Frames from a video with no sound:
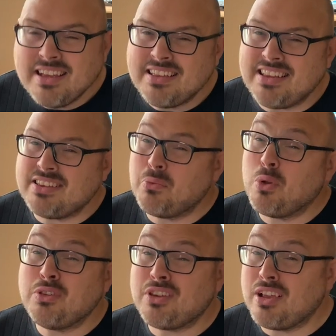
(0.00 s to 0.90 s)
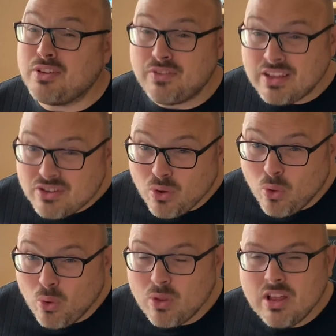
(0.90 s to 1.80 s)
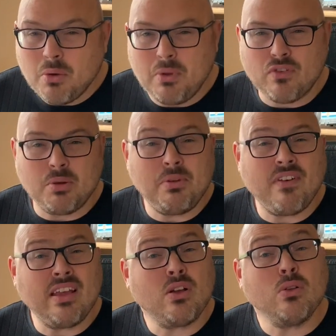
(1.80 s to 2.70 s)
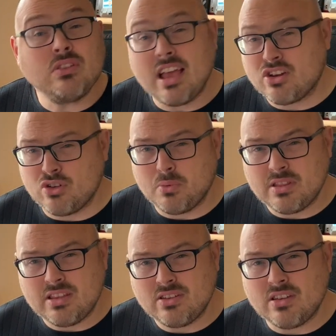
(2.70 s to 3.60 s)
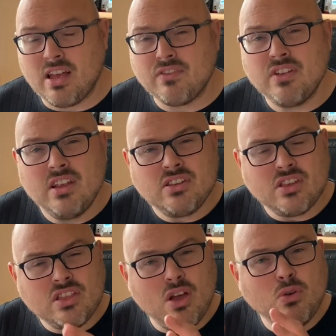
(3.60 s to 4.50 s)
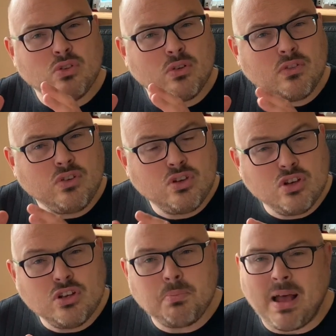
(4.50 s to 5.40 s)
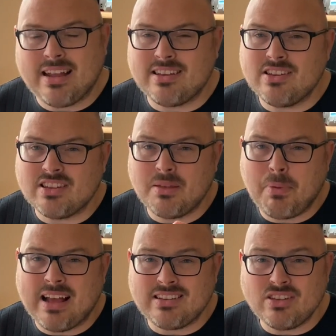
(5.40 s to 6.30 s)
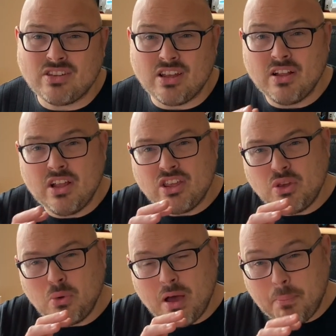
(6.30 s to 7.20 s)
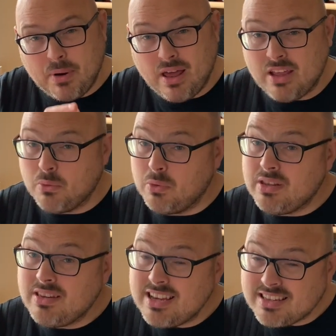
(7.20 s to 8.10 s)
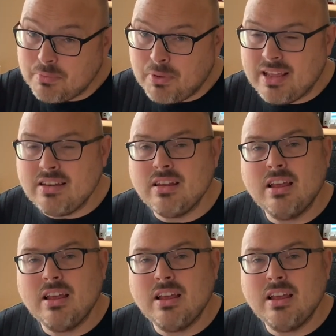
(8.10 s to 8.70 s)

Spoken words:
It isn't one size fits all. We've got to be very contextual with this stuff. So those sort of good patterns are the patterns that you apply with discipline,